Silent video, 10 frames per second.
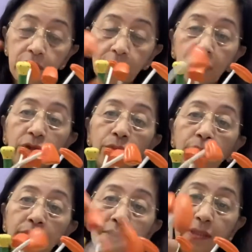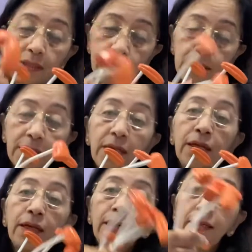then you can see it
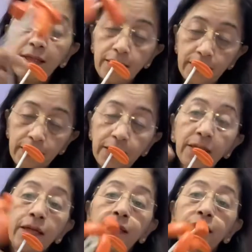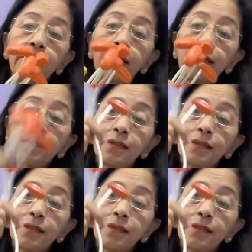clearly that